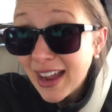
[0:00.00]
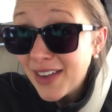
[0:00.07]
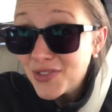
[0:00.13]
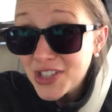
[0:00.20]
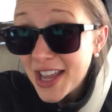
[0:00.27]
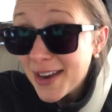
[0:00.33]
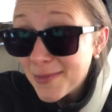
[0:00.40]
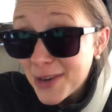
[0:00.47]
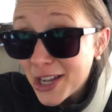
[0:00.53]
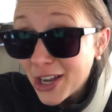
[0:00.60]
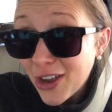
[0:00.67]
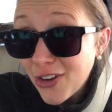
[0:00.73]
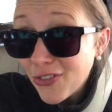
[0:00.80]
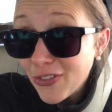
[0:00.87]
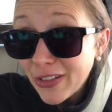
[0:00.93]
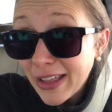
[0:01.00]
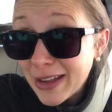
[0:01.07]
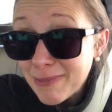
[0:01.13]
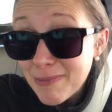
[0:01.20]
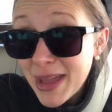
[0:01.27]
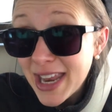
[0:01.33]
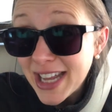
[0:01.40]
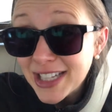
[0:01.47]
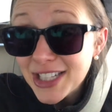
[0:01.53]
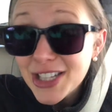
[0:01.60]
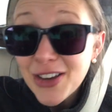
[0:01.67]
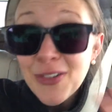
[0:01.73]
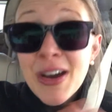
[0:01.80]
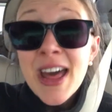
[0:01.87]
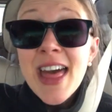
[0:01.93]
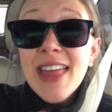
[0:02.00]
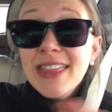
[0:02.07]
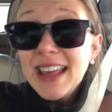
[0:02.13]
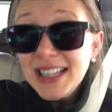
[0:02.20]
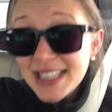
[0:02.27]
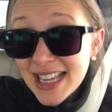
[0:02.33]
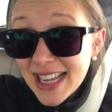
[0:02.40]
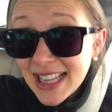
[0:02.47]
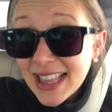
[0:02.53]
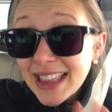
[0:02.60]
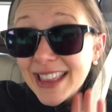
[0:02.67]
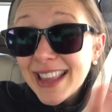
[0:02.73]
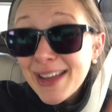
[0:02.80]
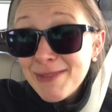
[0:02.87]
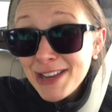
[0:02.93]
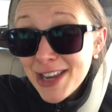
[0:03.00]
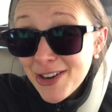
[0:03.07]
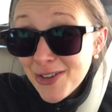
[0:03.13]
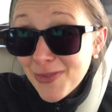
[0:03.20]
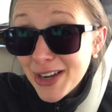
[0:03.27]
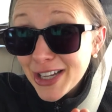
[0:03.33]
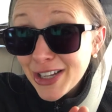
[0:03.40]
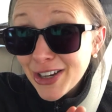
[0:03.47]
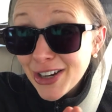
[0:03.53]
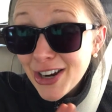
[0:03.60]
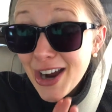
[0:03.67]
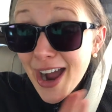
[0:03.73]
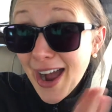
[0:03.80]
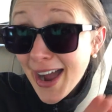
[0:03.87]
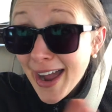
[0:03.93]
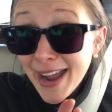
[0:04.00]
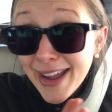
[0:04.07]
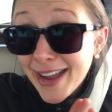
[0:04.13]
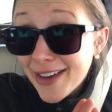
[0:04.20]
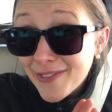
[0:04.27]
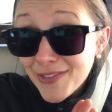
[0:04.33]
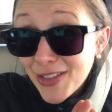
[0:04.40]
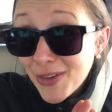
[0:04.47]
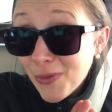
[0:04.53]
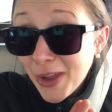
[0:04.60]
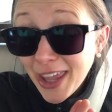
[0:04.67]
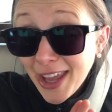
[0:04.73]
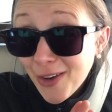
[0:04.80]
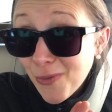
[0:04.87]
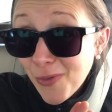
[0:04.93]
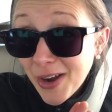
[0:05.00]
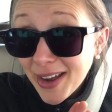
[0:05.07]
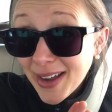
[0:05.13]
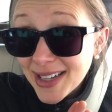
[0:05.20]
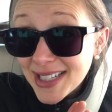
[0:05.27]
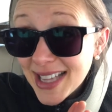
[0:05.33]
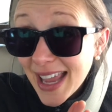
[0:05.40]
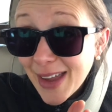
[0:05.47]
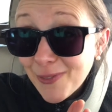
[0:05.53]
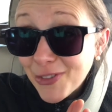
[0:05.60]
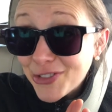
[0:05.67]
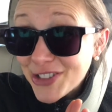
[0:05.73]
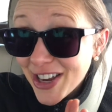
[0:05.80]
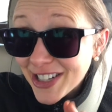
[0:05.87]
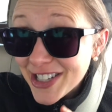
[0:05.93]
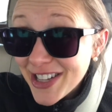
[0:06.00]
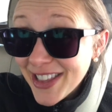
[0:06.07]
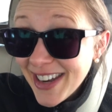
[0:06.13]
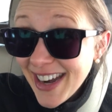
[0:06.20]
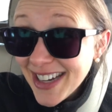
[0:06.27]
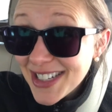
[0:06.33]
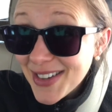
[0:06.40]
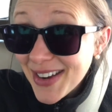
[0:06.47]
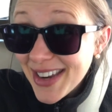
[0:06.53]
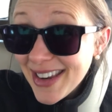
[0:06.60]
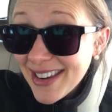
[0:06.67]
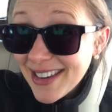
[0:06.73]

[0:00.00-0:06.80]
I've said I'm going to go for like minutes. So that's it. Let me know what your high of the week was, and we'll talk to you in the next one.